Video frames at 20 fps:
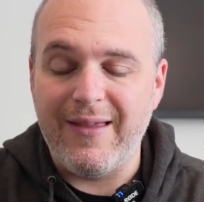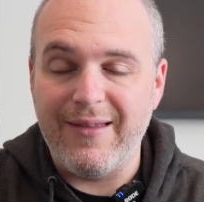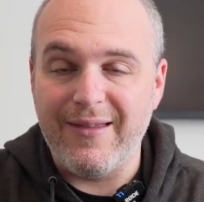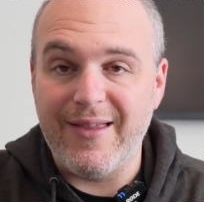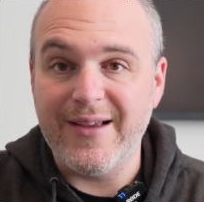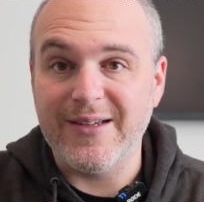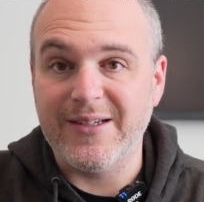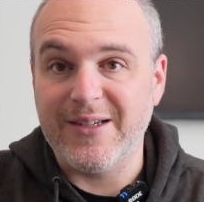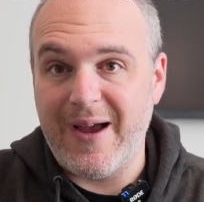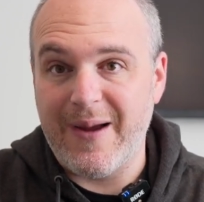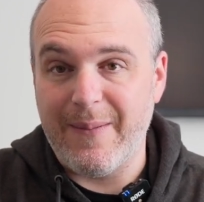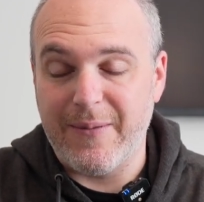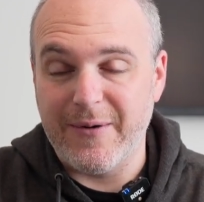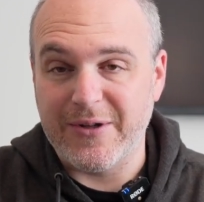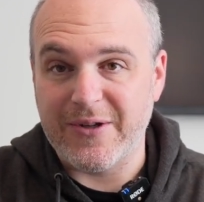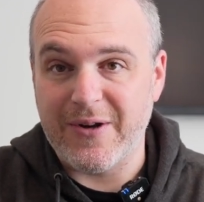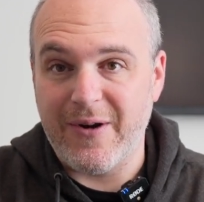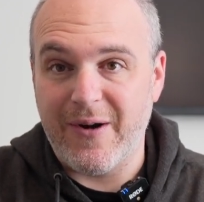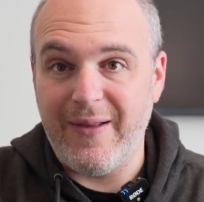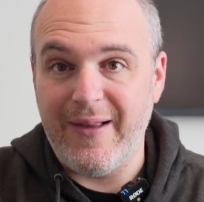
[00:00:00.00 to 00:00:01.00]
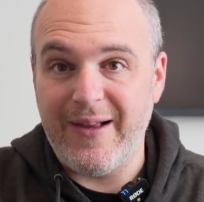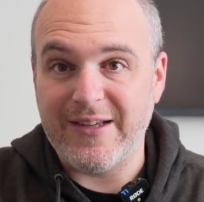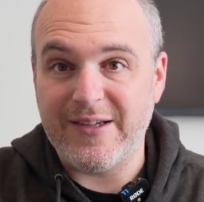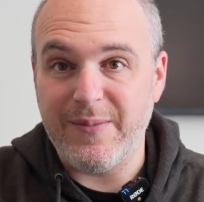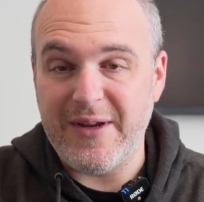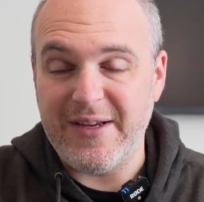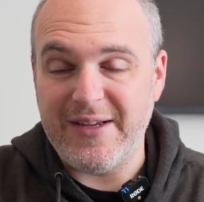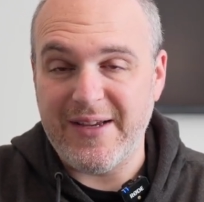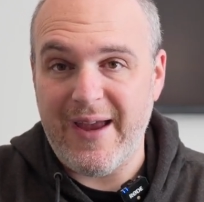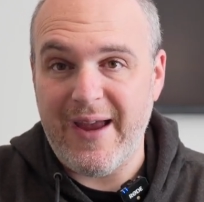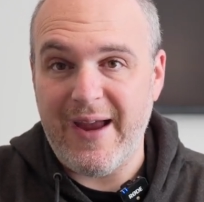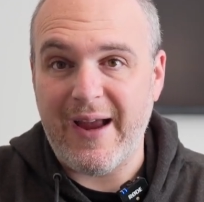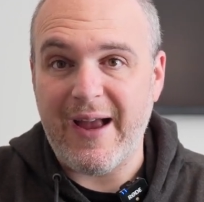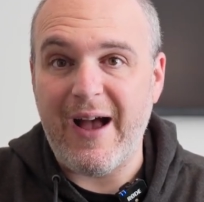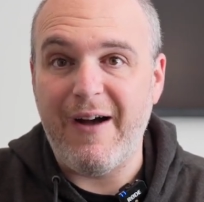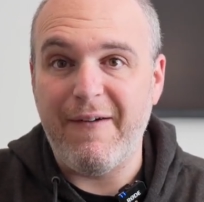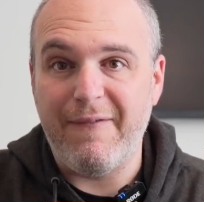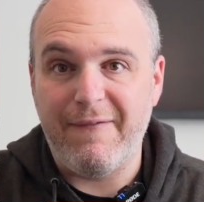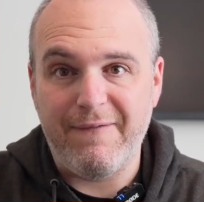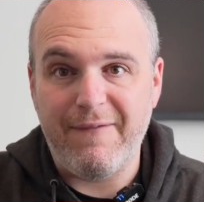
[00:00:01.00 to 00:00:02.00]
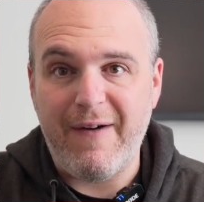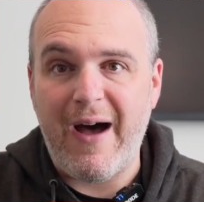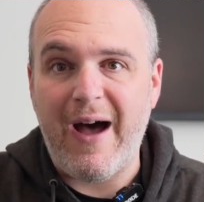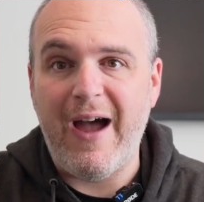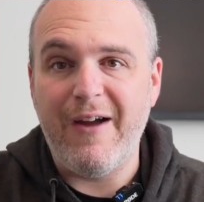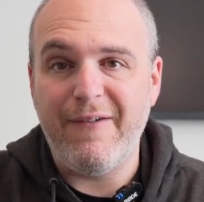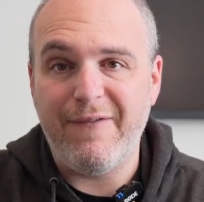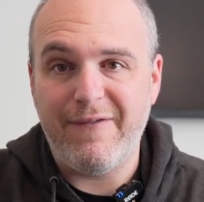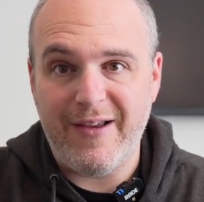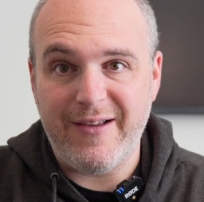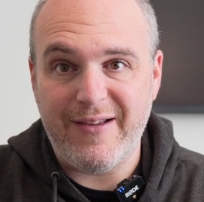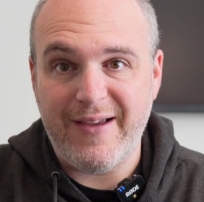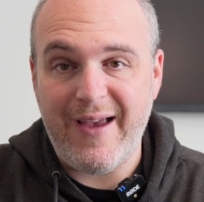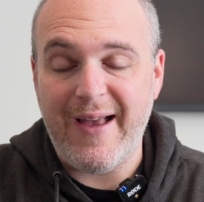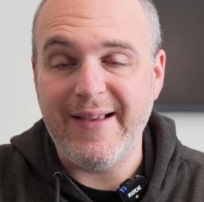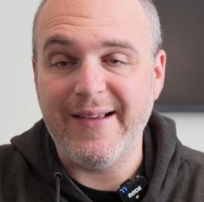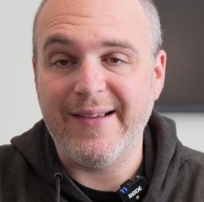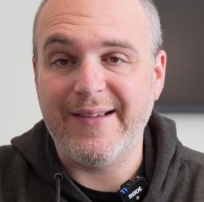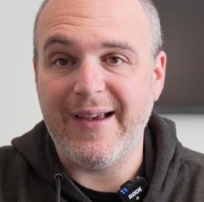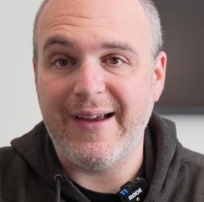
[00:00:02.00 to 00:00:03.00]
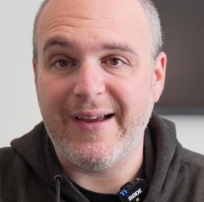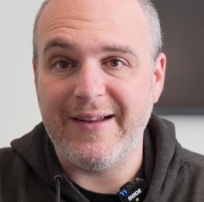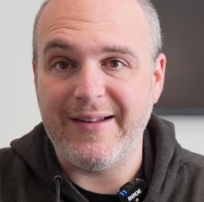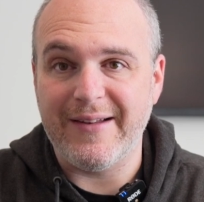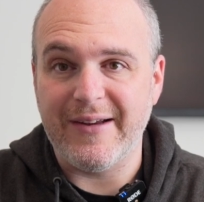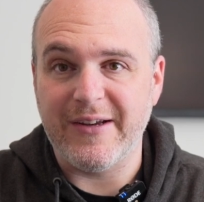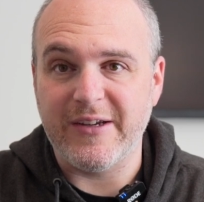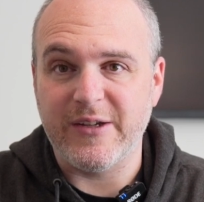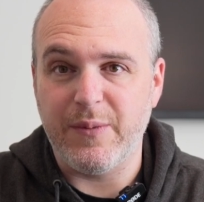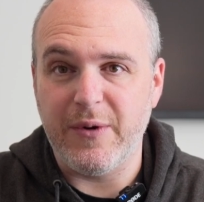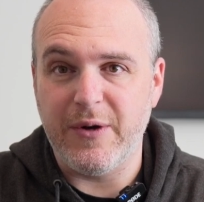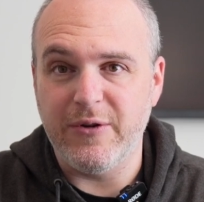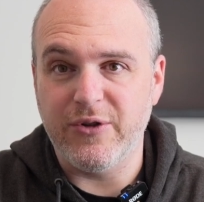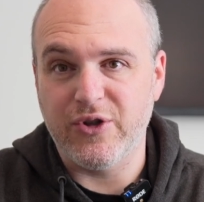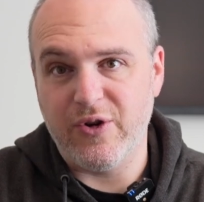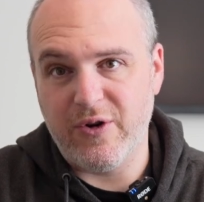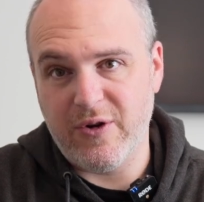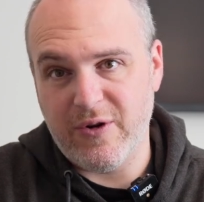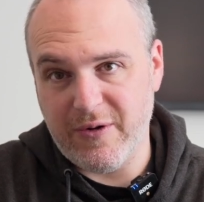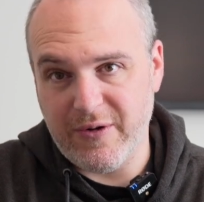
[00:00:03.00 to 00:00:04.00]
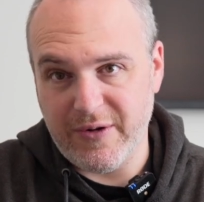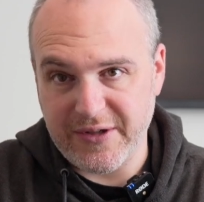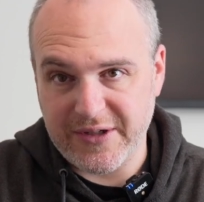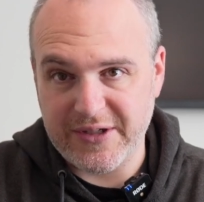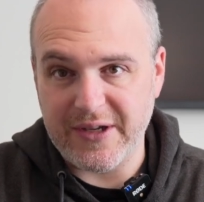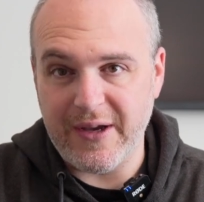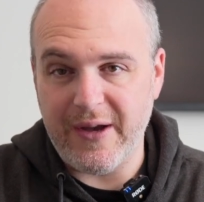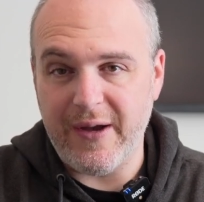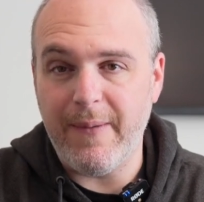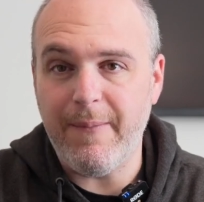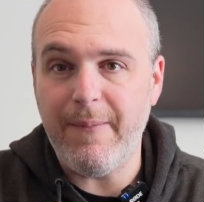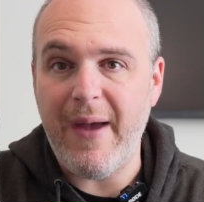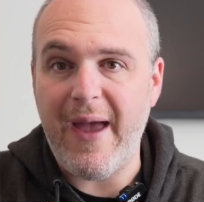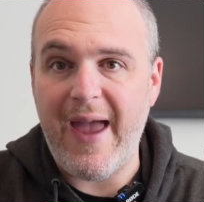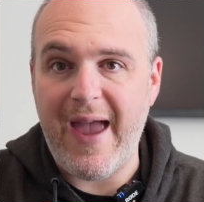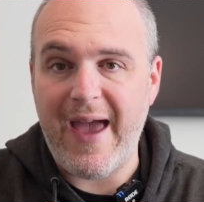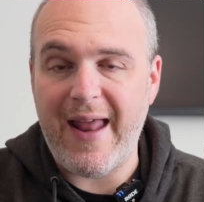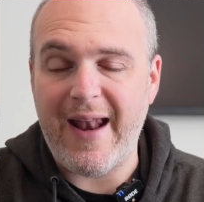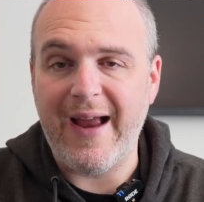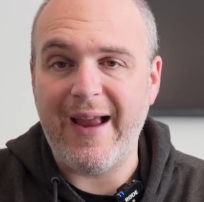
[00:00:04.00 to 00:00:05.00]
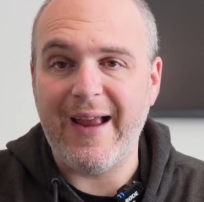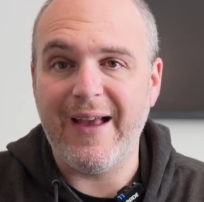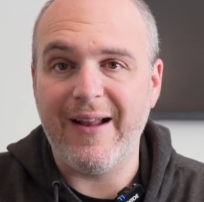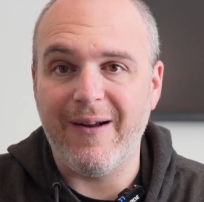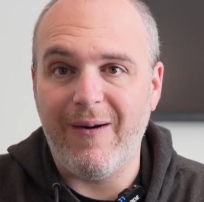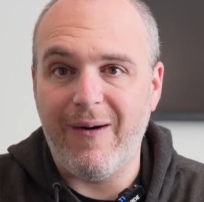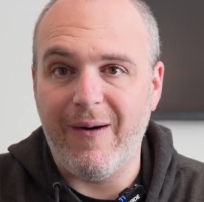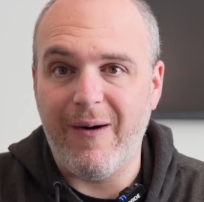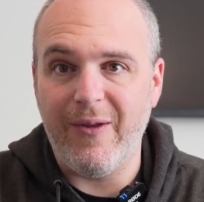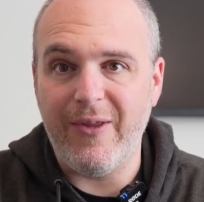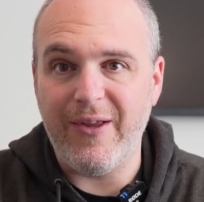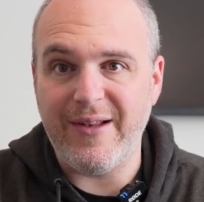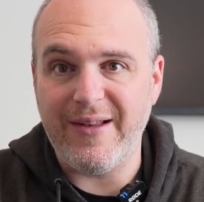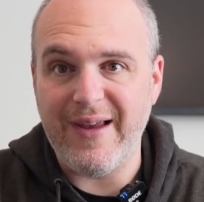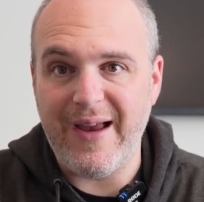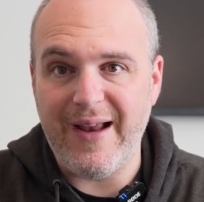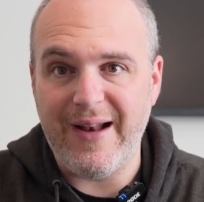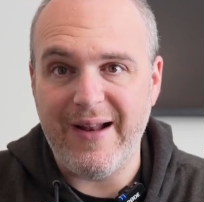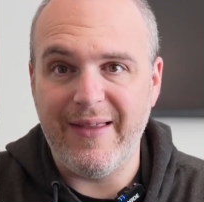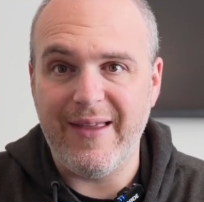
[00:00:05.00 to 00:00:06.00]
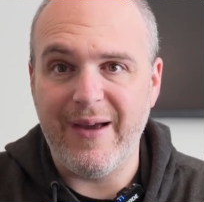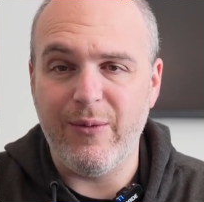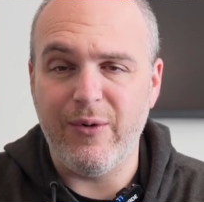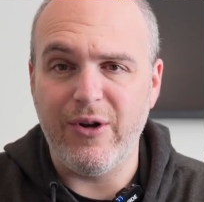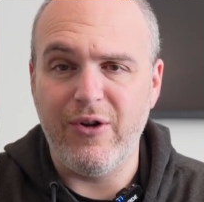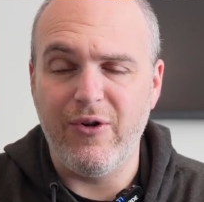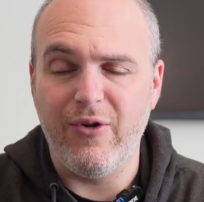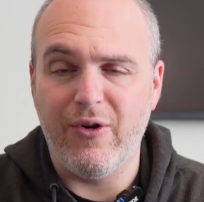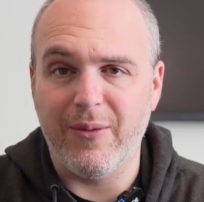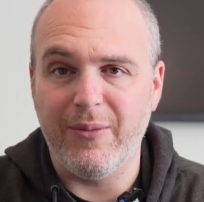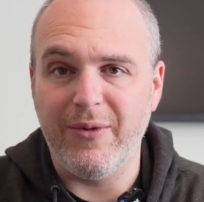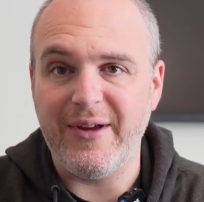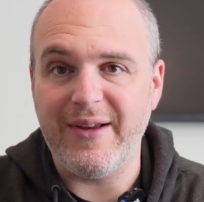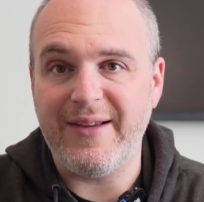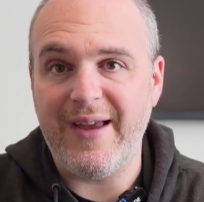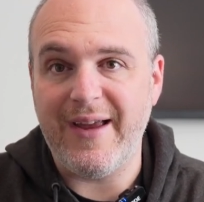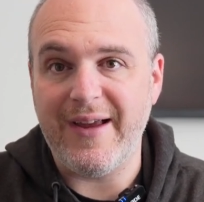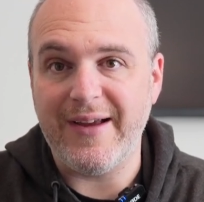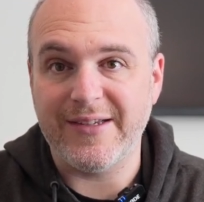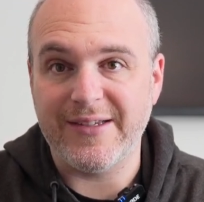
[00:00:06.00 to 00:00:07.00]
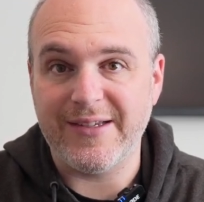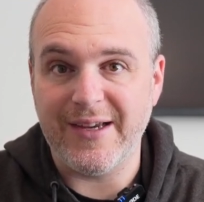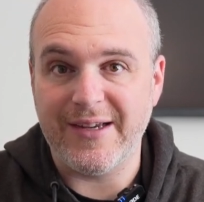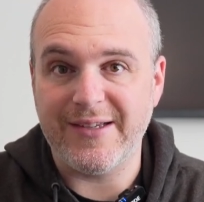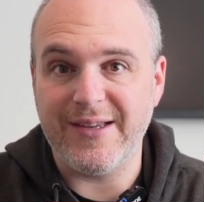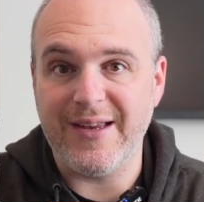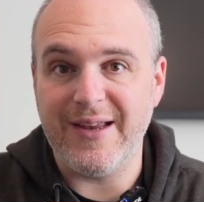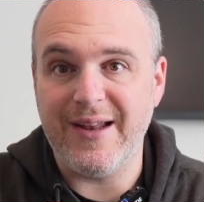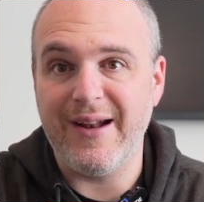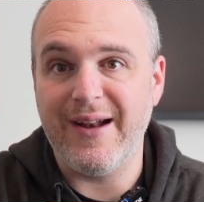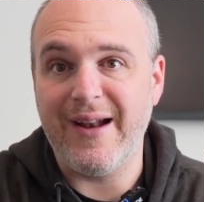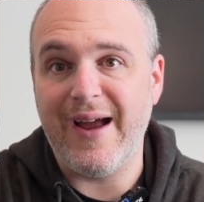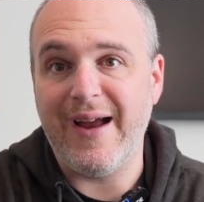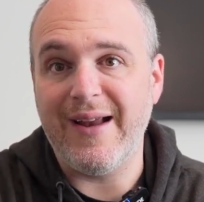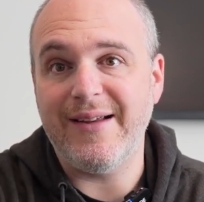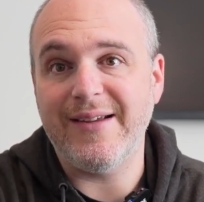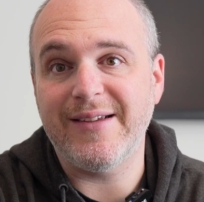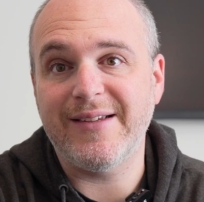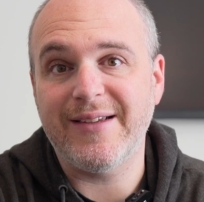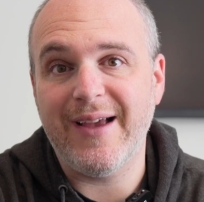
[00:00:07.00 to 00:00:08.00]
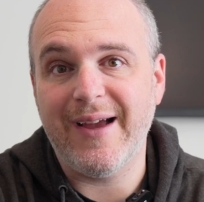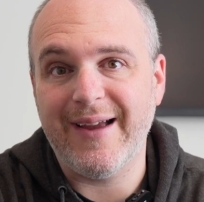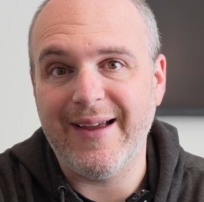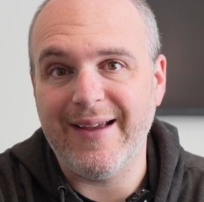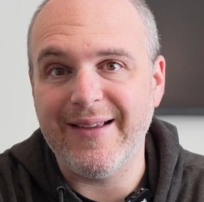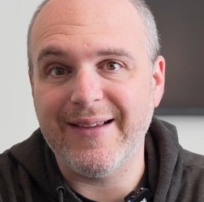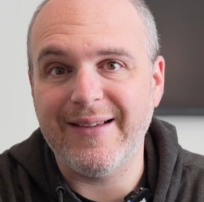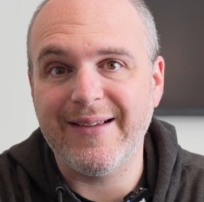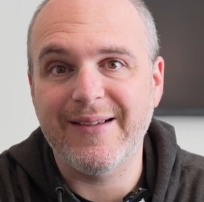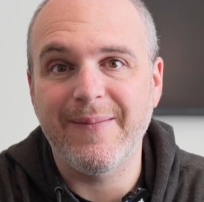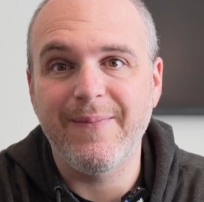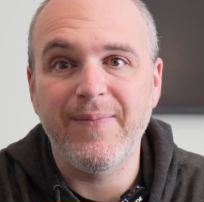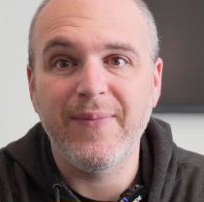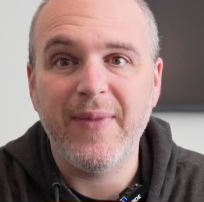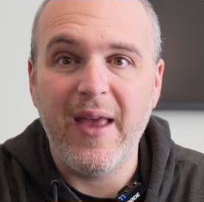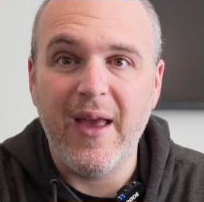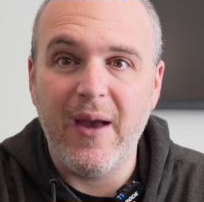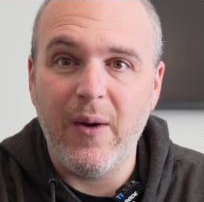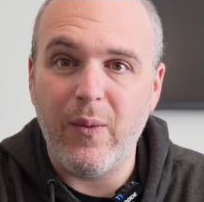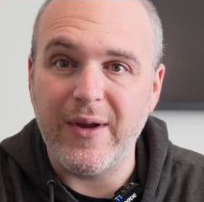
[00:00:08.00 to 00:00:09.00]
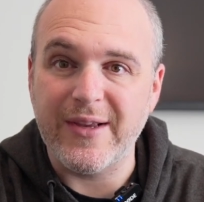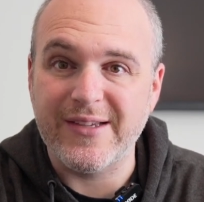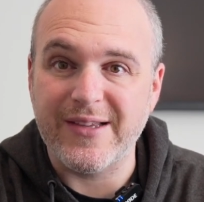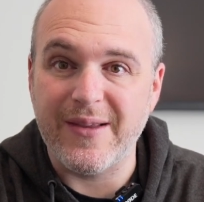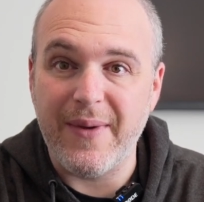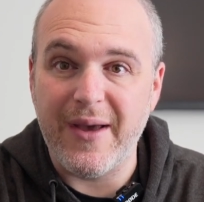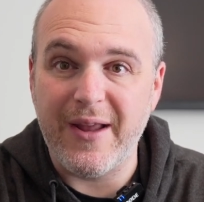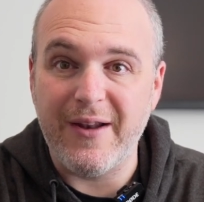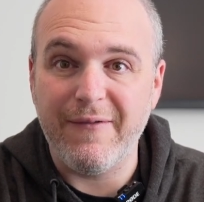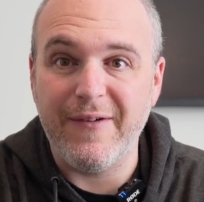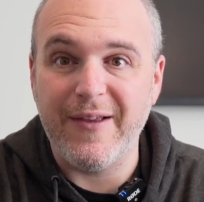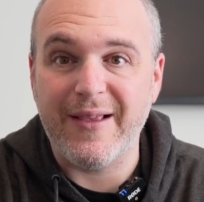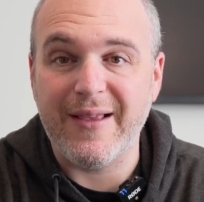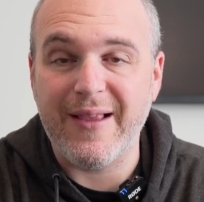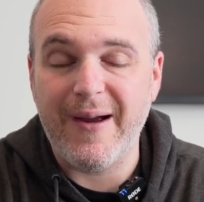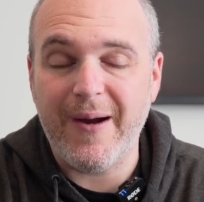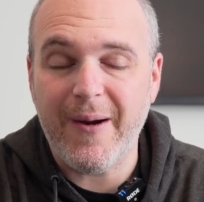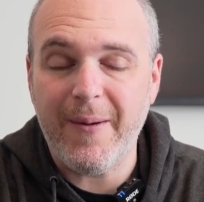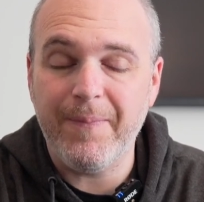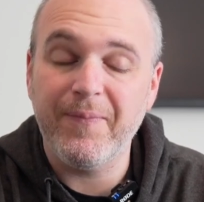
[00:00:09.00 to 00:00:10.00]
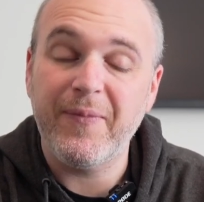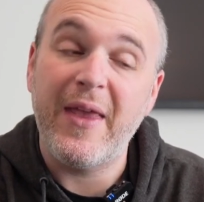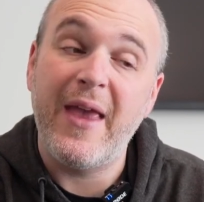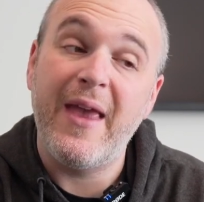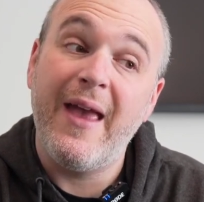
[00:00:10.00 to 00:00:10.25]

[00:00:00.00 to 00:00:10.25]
This Hyperstar lets me take a 5 to 10 second exposure or a sub, and I get all the data that would normally take 60 to 90 seconds. What's the benefit there?